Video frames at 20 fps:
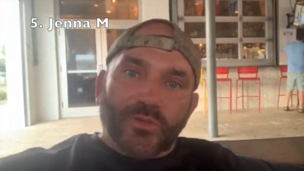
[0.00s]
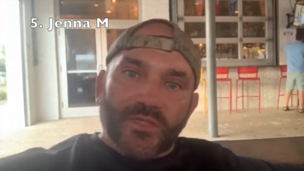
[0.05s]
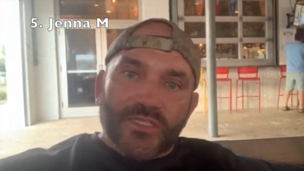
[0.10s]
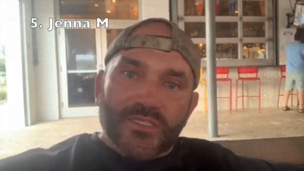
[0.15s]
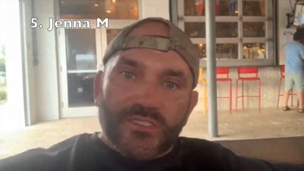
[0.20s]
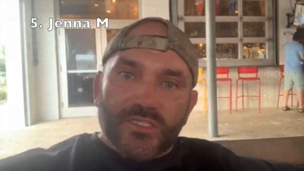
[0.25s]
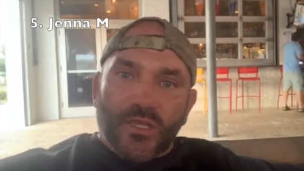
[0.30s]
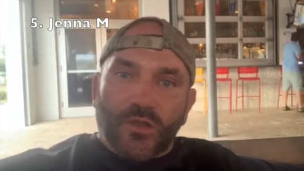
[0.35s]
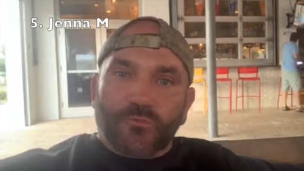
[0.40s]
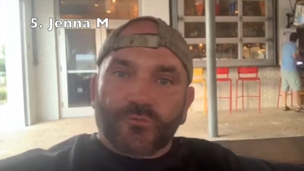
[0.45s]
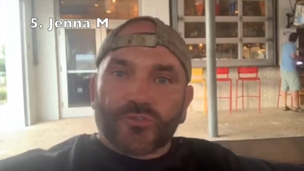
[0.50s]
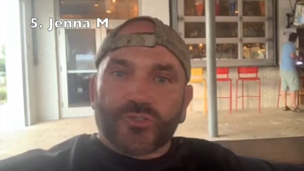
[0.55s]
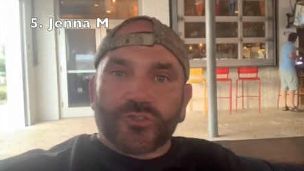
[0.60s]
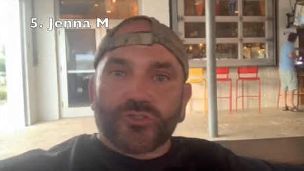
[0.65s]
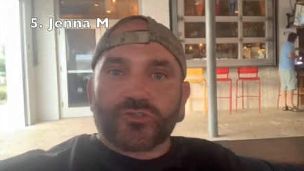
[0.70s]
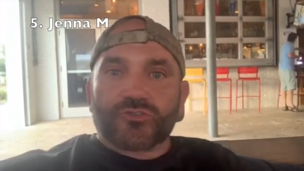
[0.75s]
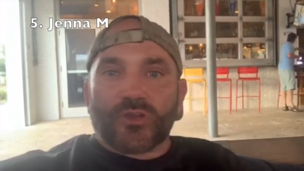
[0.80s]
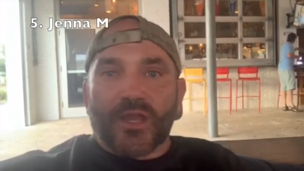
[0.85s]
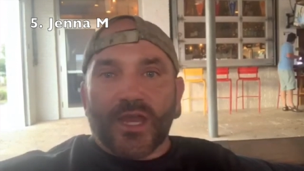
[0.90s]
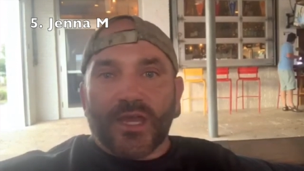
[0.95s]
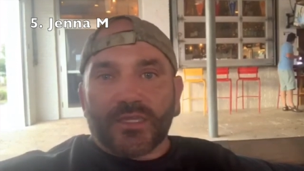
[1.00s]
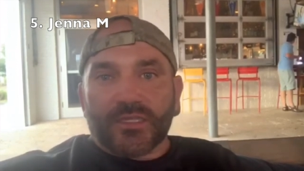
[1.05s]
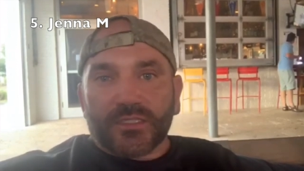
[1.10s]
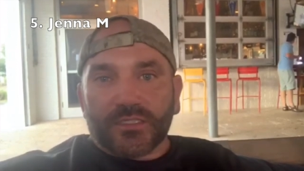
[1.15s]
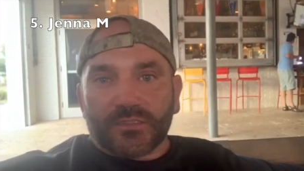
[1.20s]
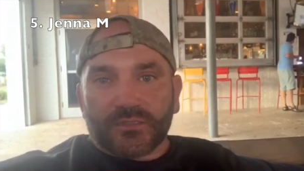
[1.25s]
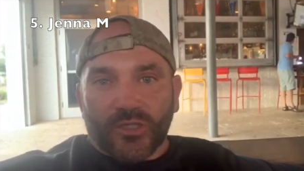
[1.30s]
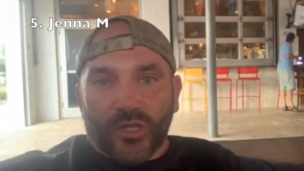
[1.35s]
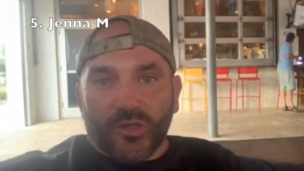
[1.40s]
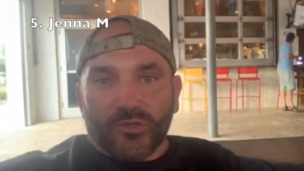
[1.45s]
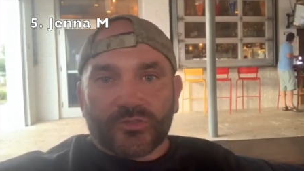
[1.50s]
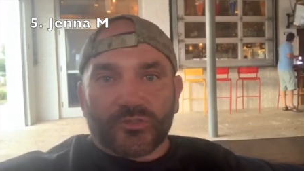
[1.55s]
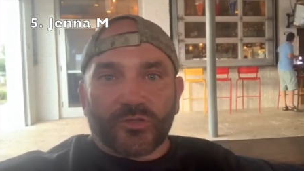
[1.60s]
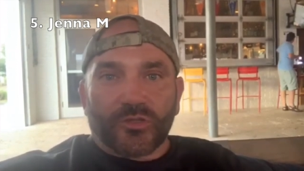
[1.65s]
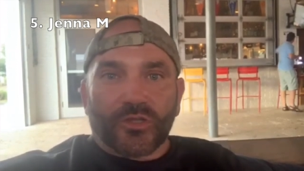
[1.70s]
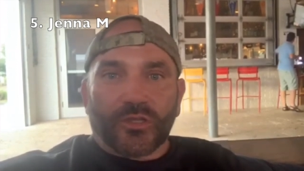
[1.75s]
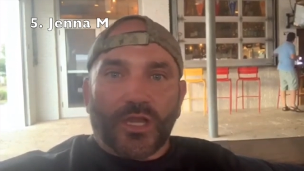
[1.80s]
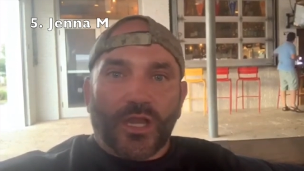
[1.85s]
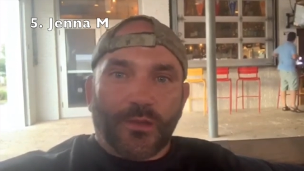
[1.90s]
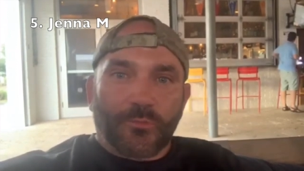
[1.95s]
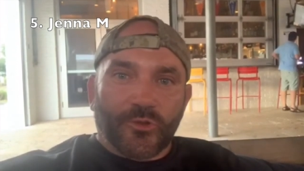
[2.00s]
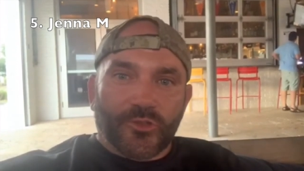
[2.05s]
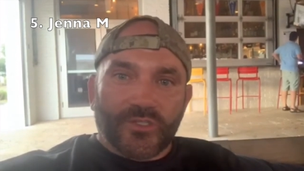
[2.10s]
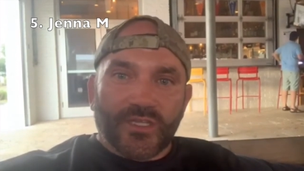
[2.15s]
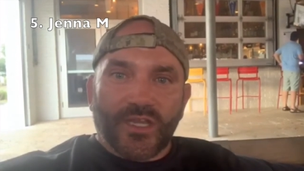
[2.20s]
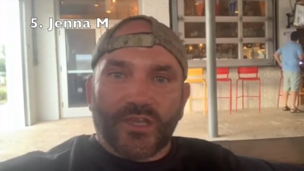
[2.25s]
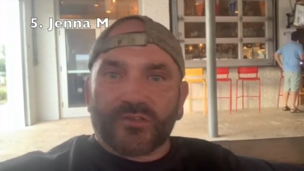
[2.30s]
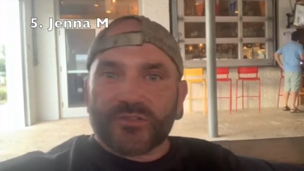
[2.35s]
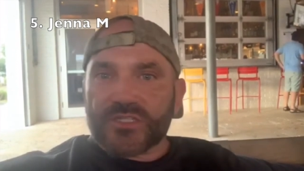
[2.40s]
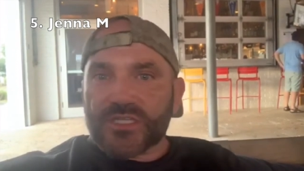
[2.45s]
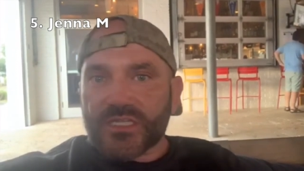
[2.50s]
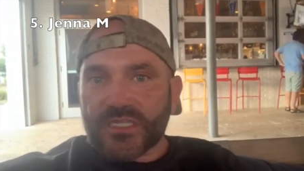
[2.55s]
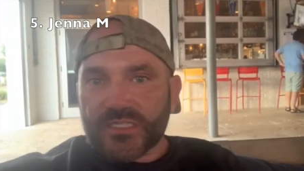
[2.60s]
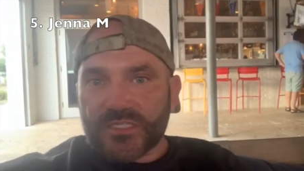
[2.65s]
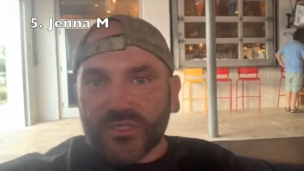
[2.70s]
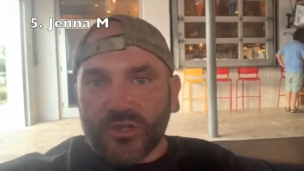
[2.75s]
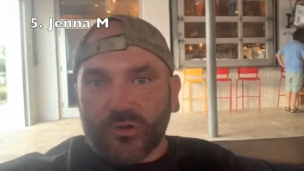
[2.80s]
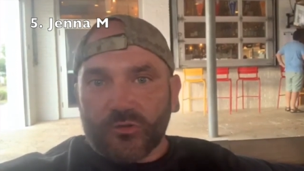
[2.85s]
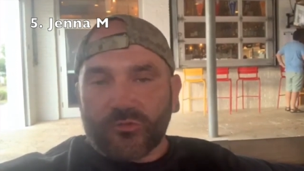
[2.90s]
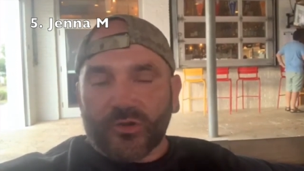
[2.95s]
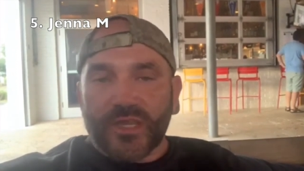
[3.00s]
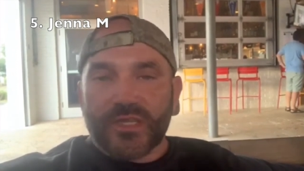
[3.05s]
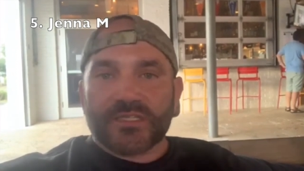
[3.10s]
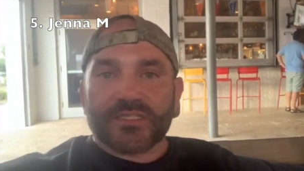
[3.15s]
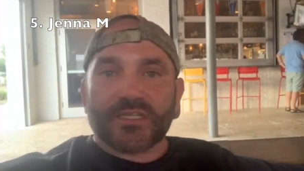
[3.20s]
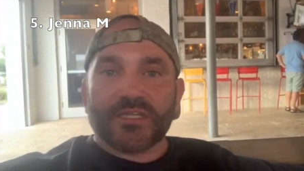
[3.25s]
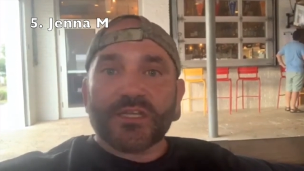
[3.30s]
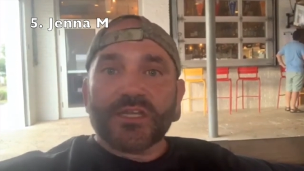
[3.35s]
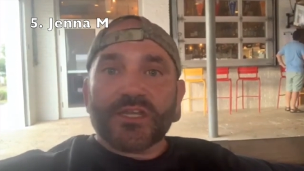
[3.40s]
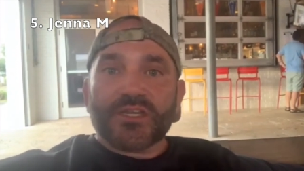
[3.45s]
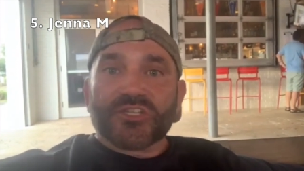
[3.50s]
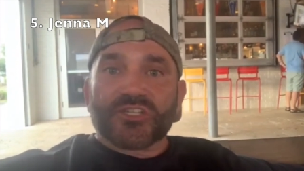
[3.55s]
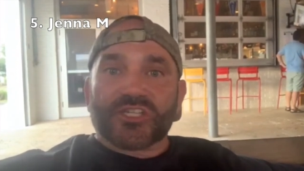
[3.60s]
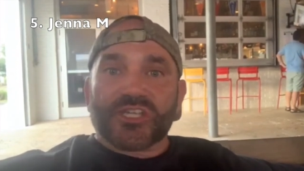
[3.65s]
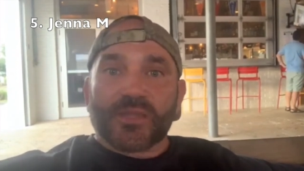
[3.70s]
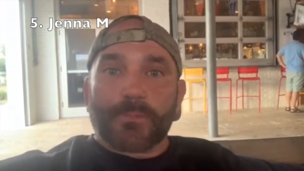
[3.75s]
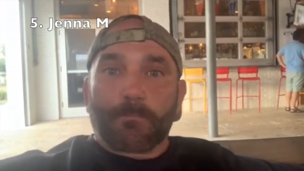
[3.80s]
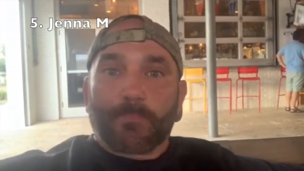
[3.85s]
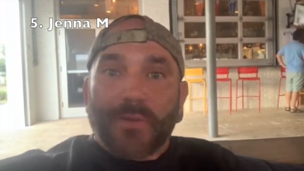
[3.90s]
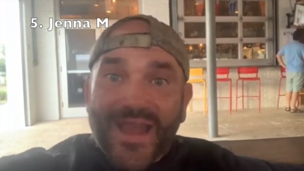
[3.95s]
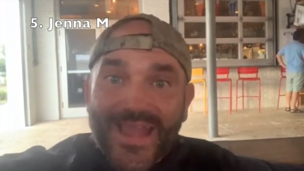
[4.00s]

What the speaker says: Police officer tried to talk to her, calm her down. She gets all crazy. She